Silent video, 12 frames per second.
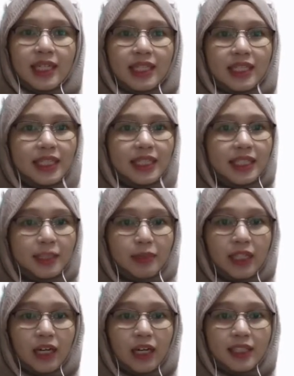This is
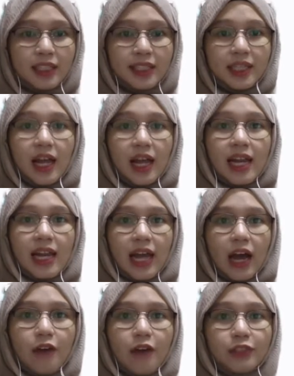because
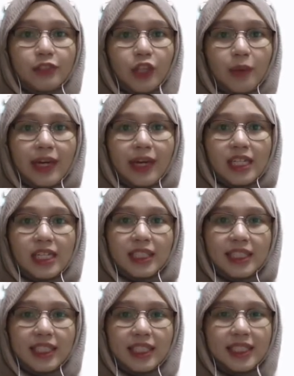lack of job
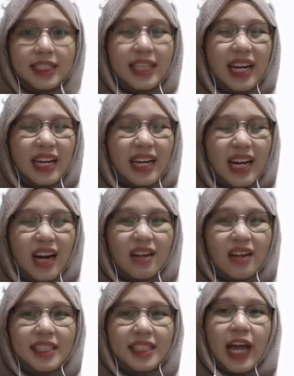analysis can
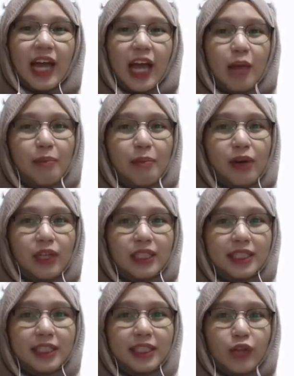cause
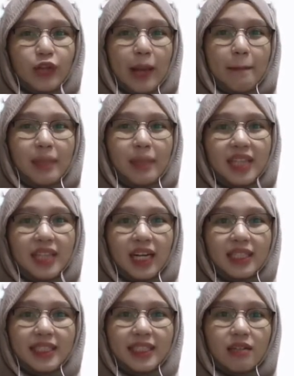employees to
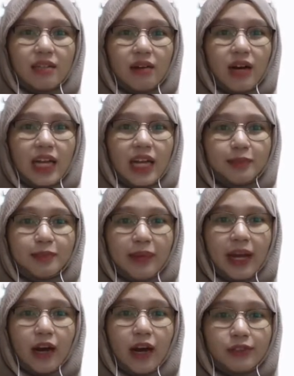emphasize the wrong
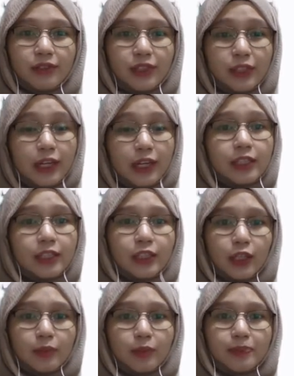aspect of their
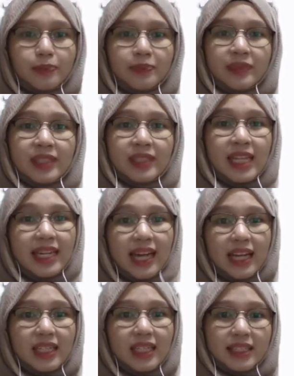job.
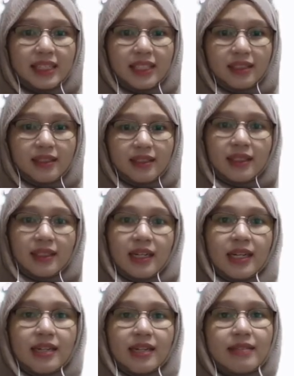Next,
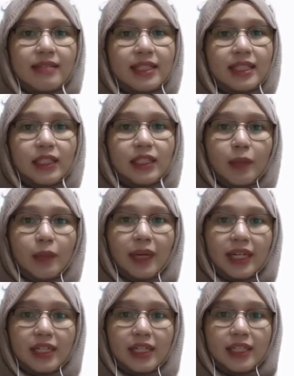a written job
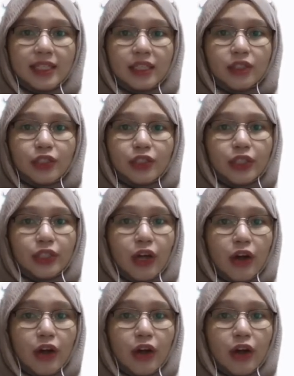analysis should not